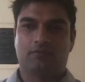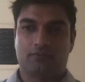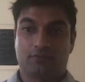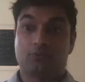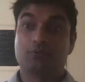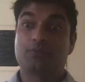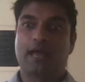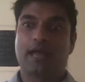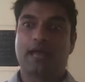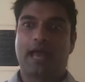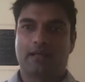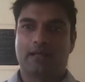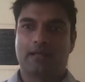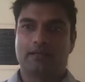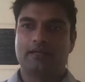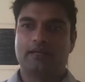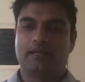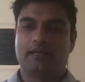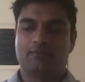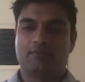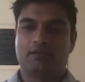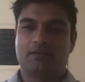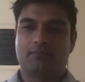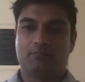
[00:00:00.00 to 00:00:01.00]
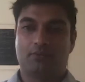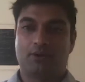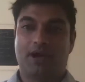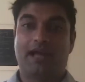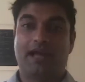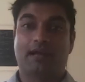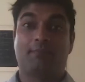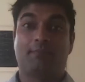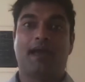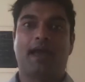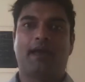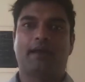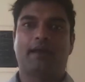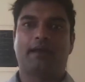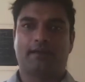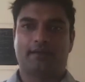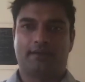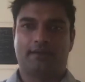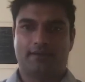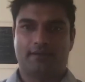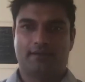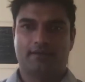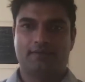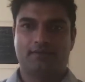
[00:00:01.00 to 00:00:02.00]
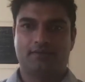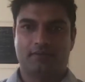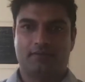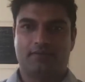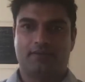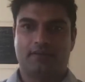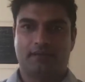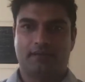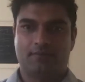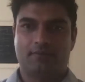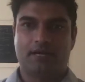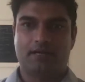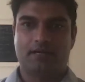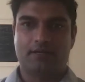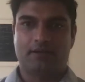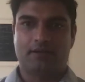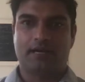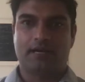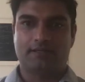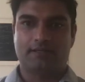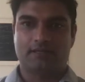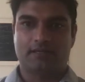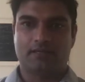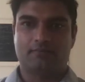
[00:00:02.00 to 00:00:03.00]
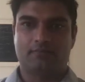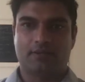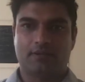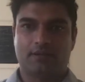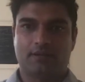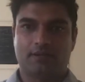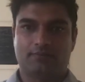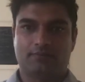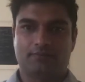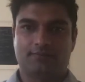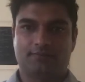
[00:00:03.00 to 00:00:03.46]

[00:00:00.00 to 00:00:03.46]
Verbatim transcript: for reality and be pragmatic as you think about your icp